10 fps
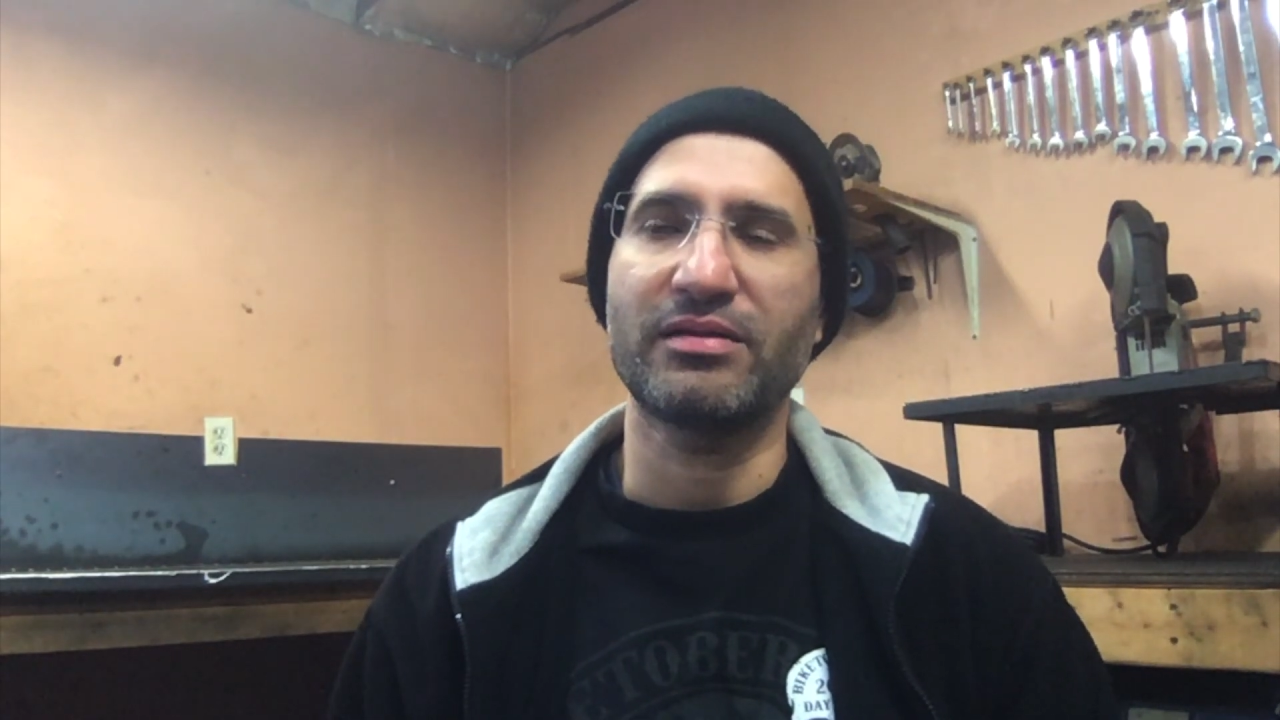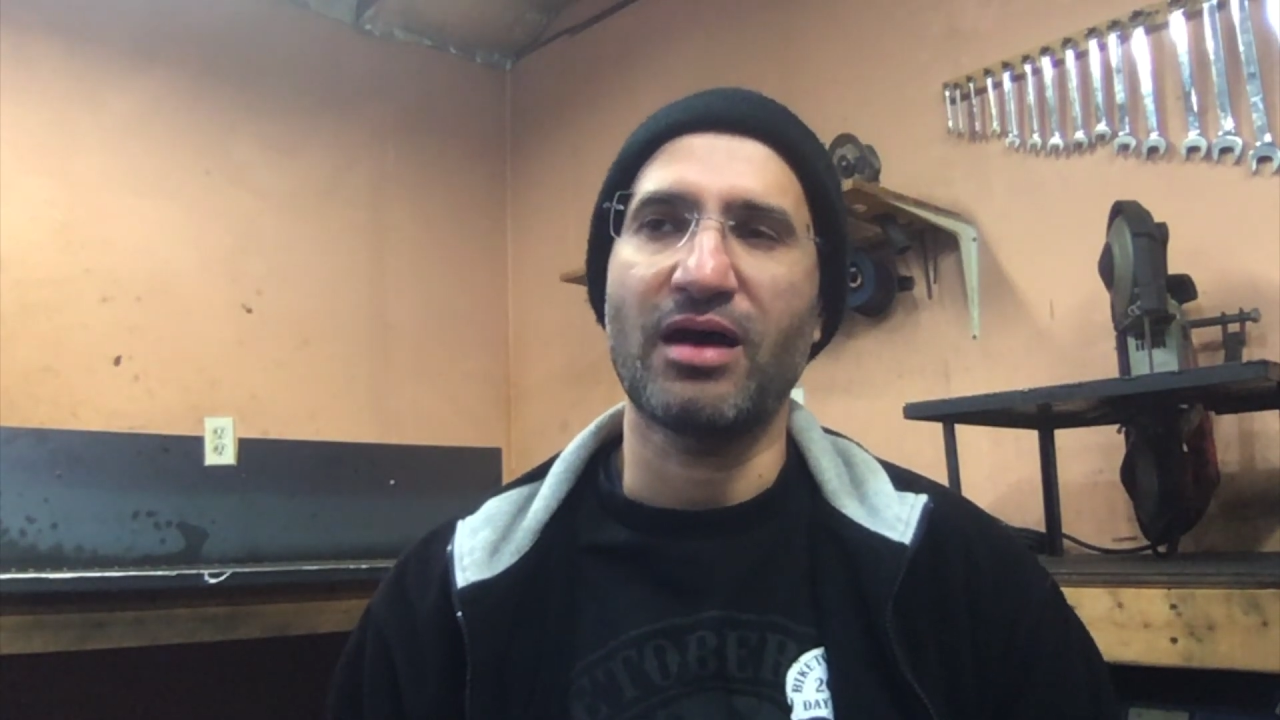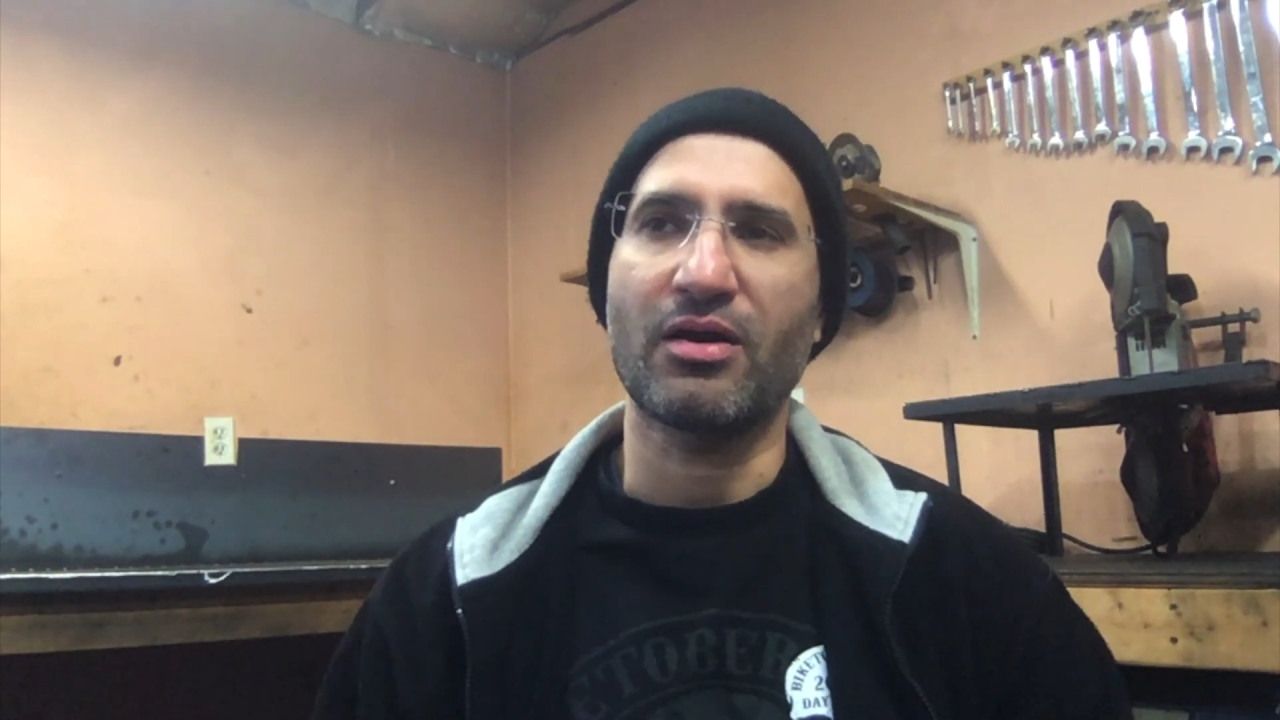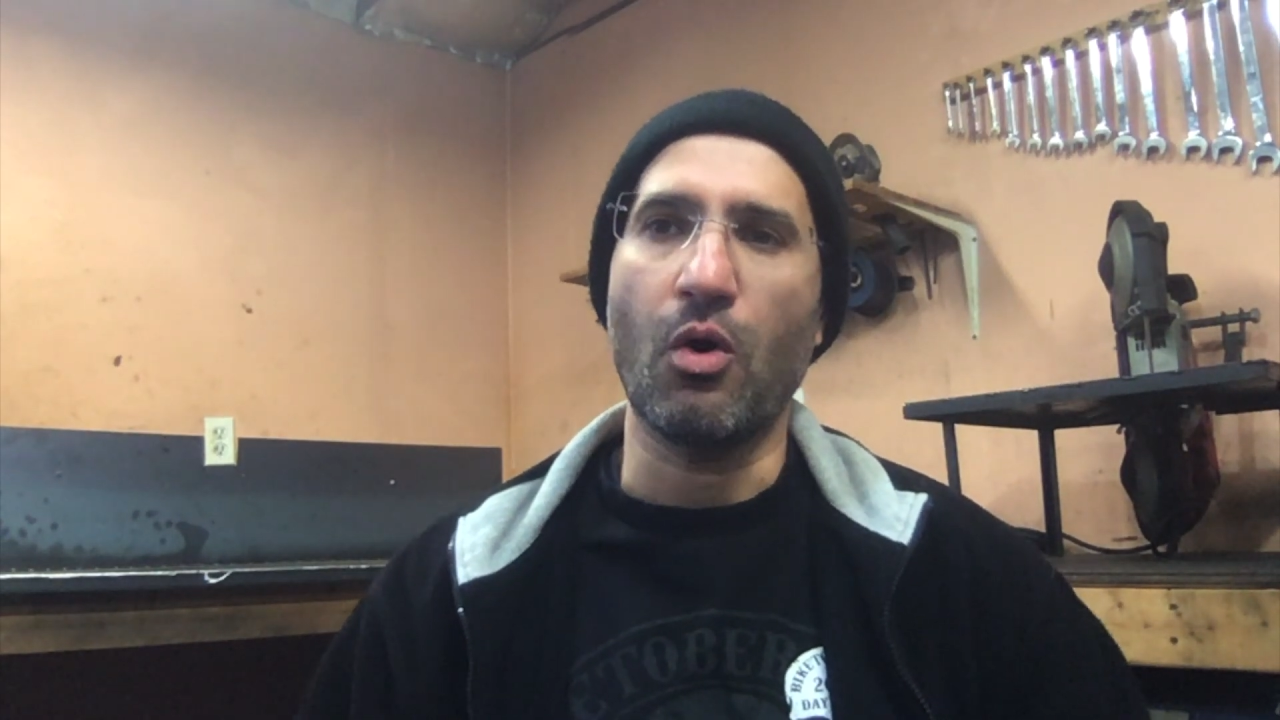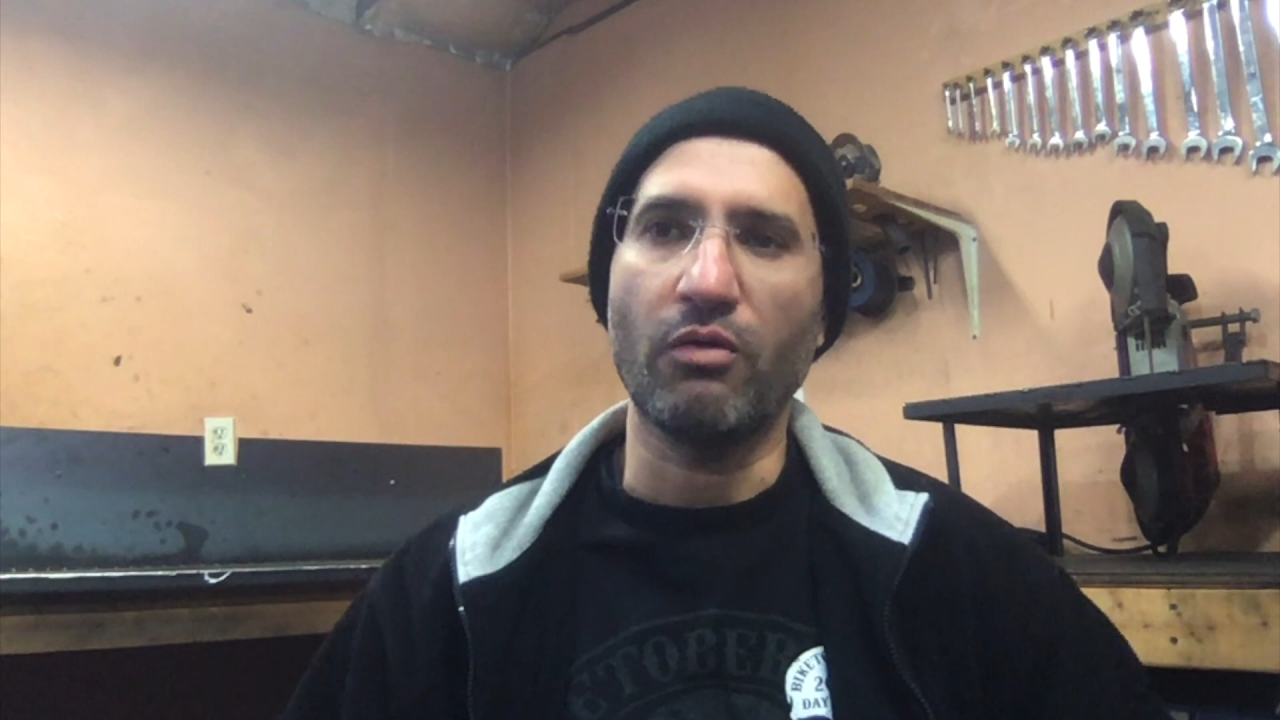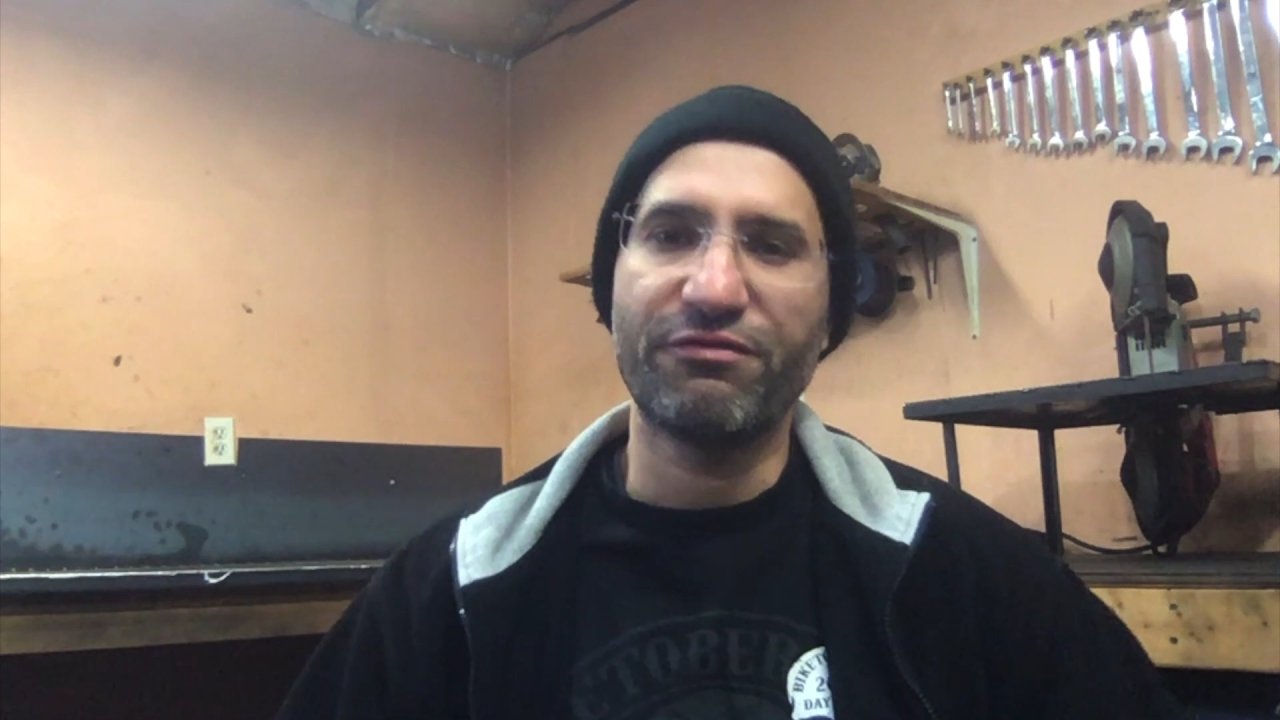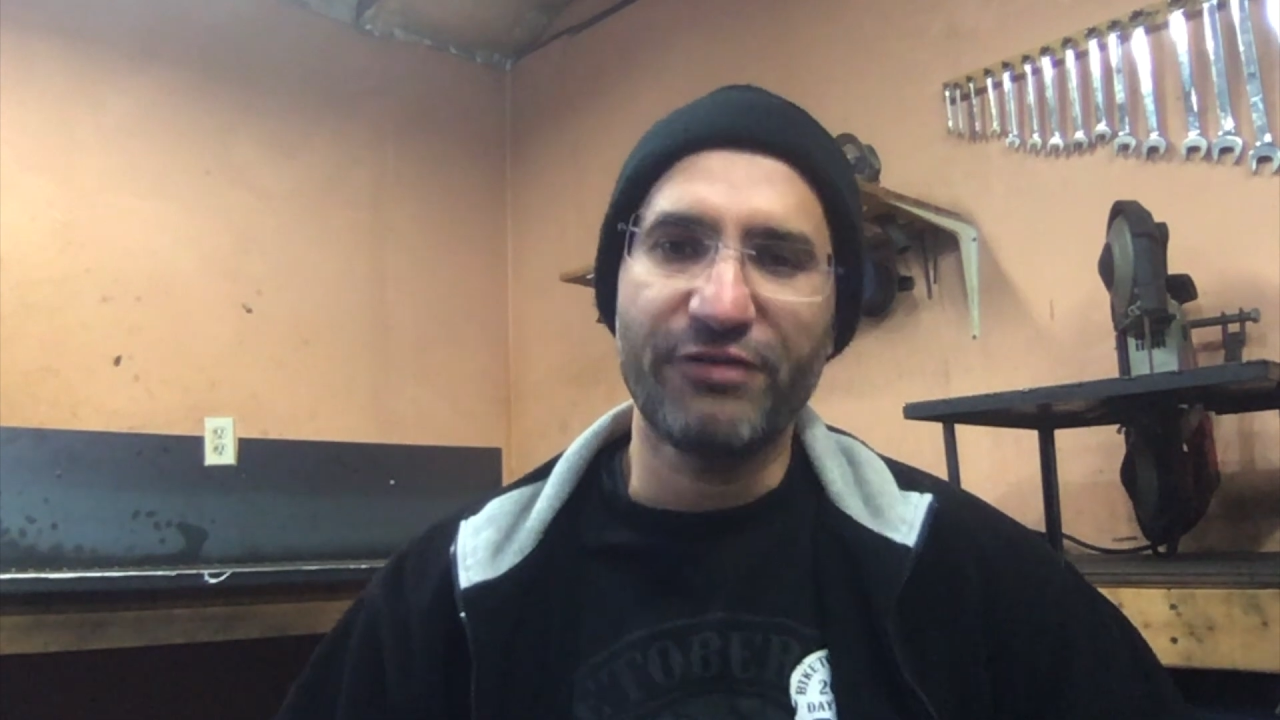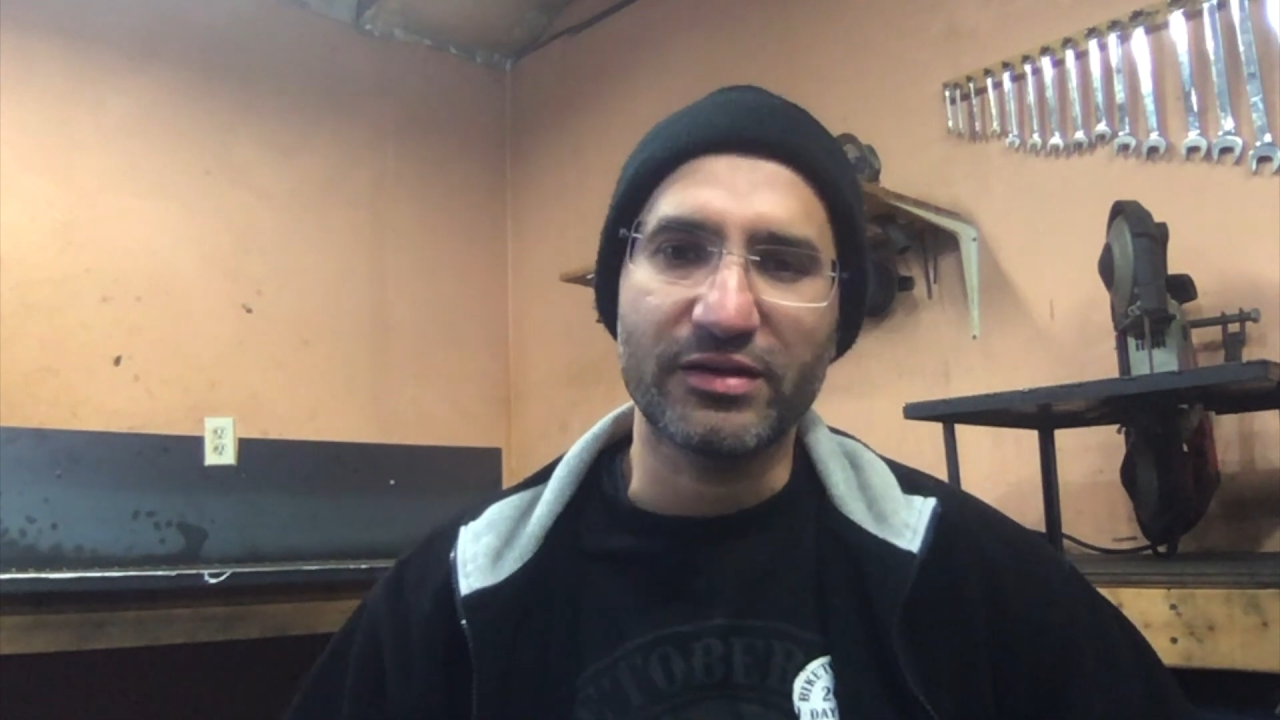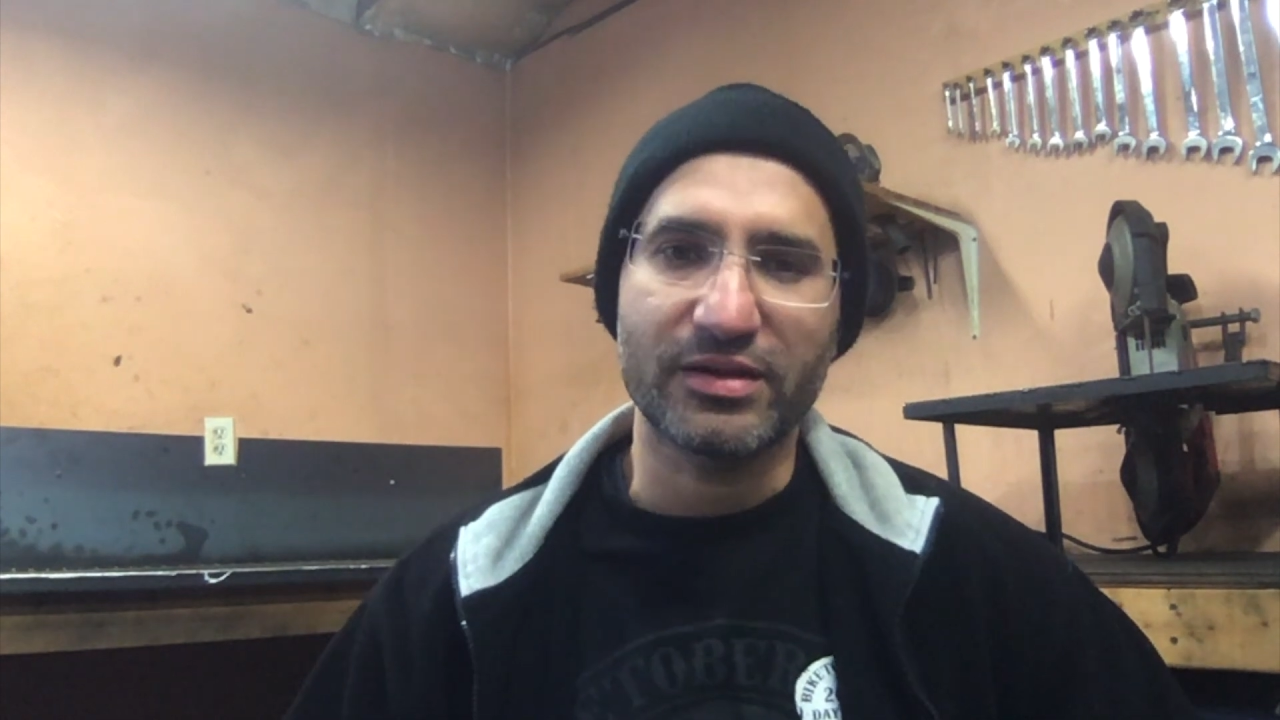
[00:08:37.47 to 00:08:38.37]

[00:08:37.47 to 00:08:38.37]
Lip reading: not all fit